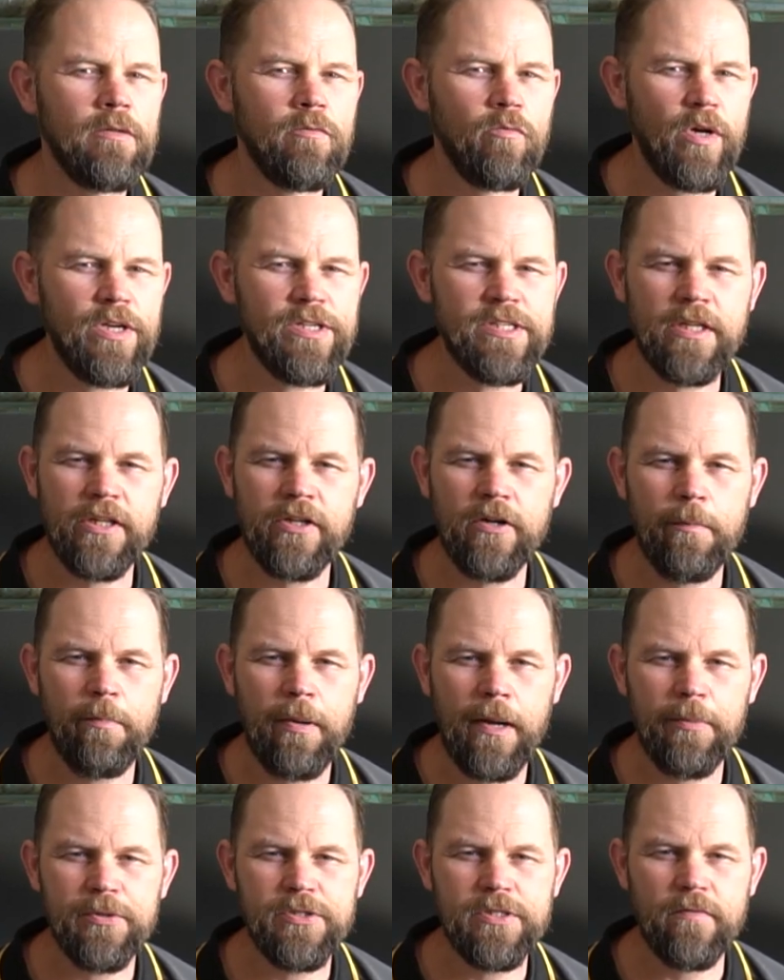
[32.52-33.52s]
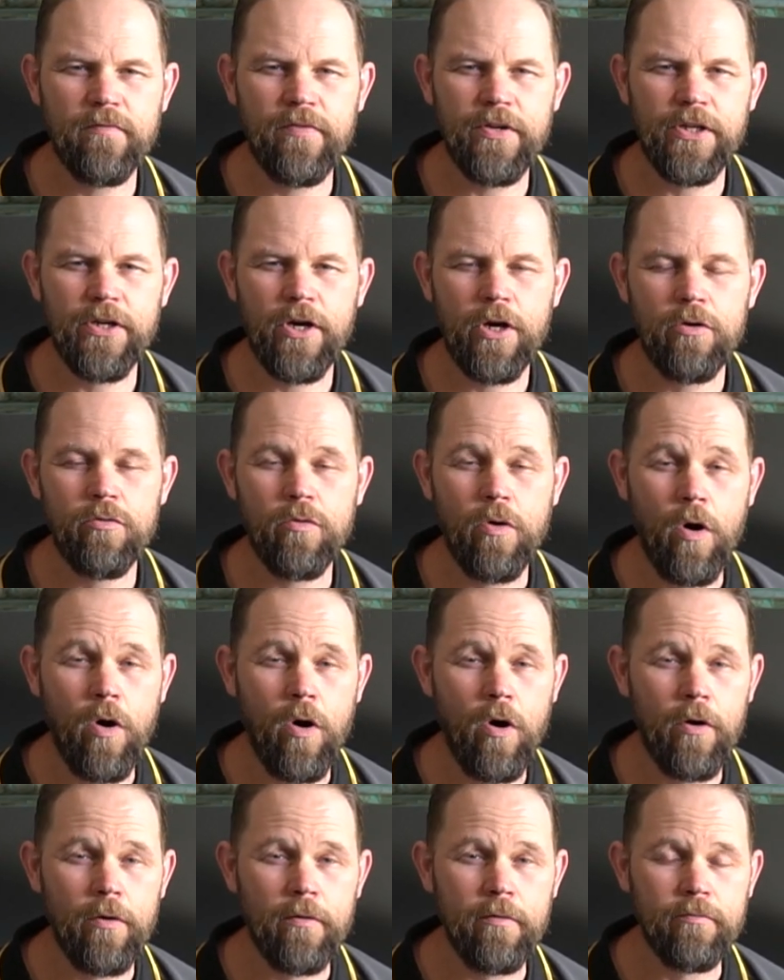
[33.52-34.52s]
Recently I published a video
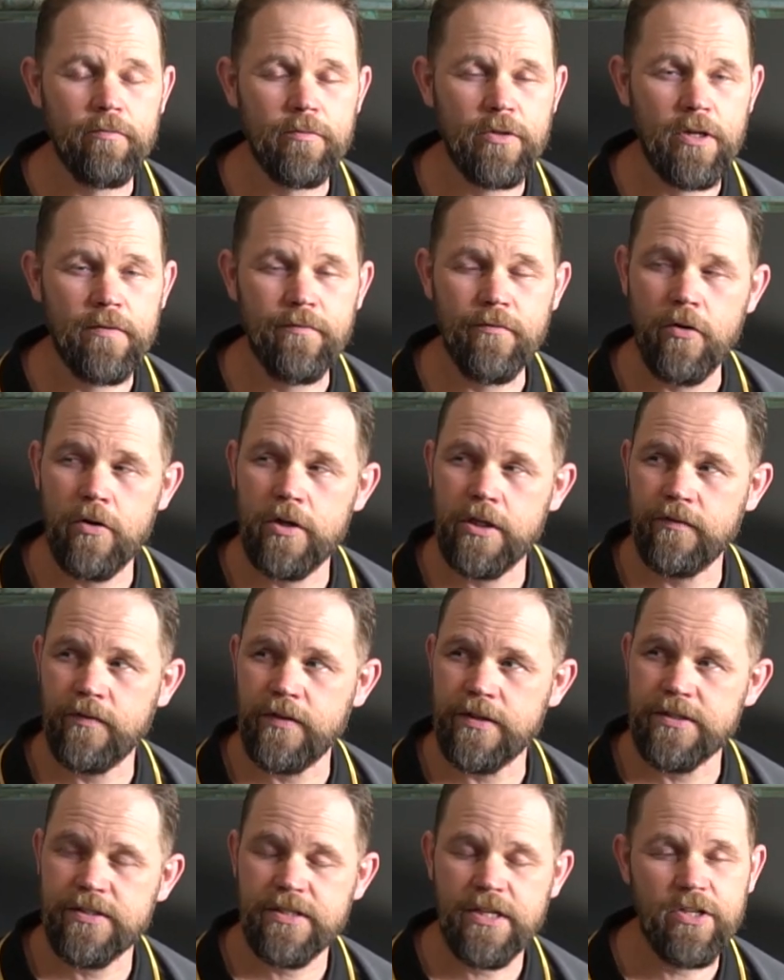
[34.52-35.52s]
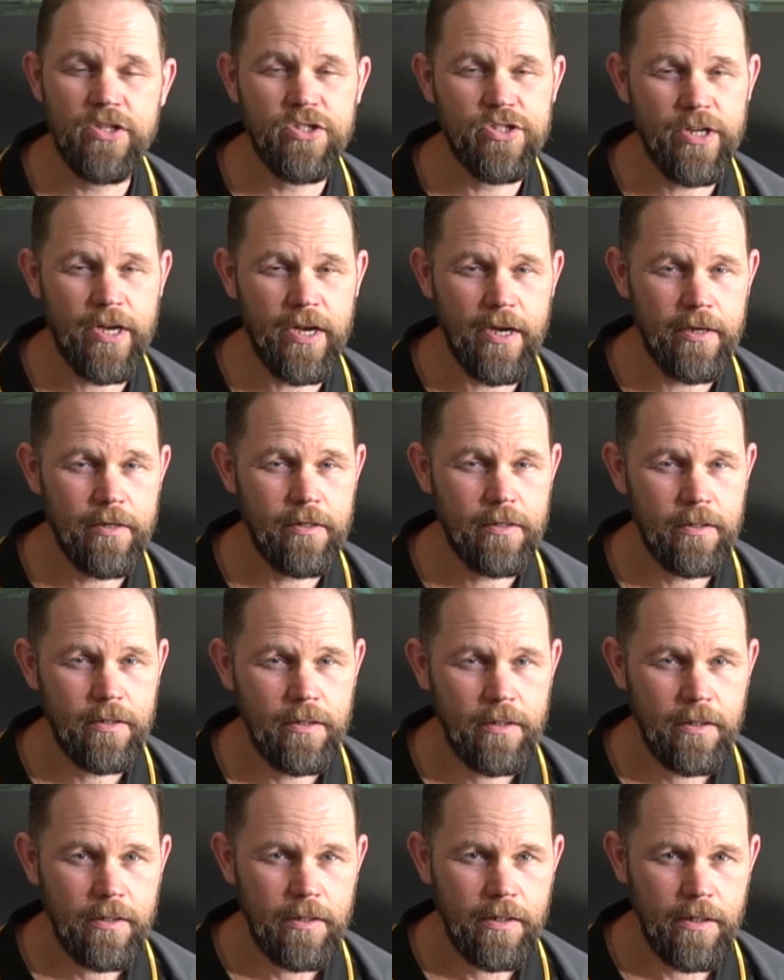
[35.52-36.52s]
on converting this tin
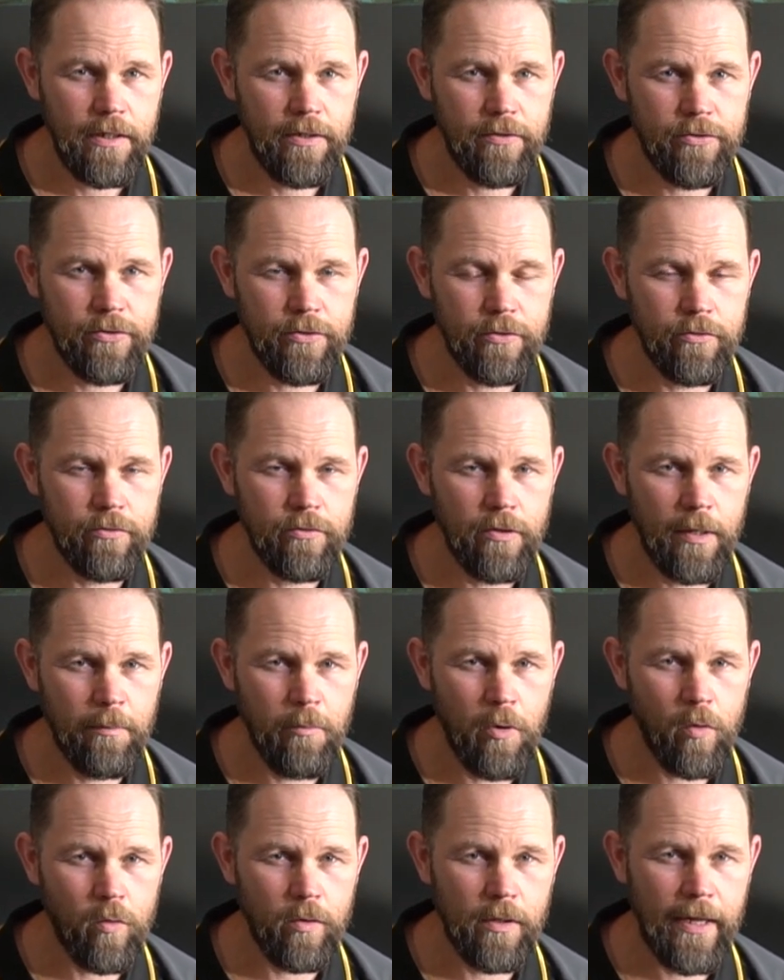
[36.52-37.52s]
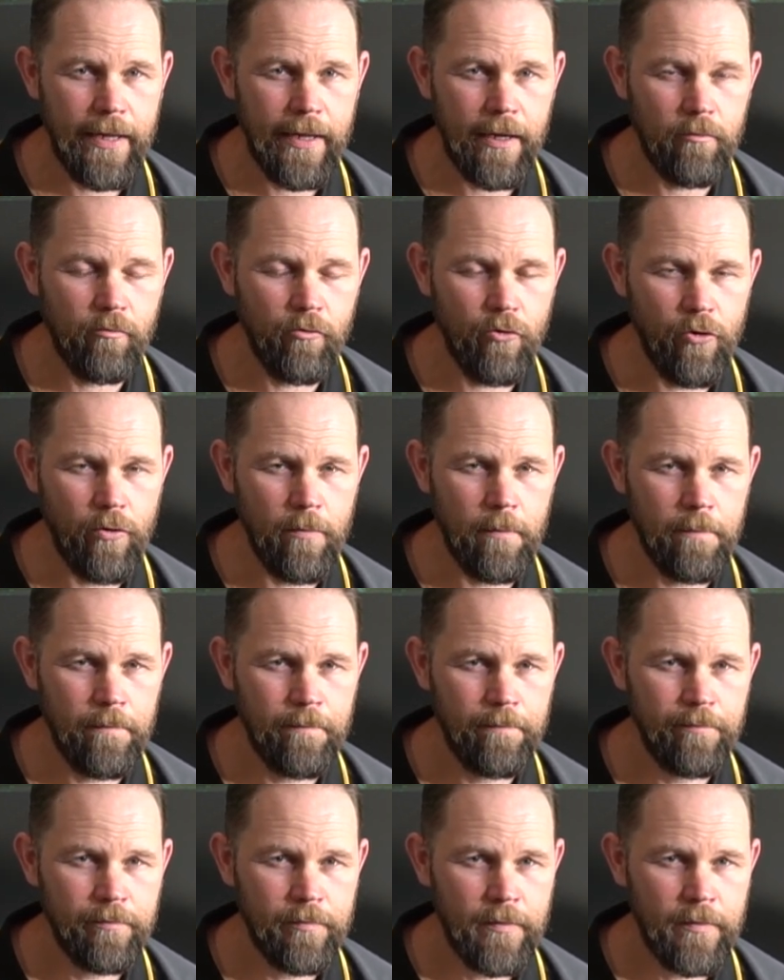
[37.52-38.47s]
shed into a model layout room.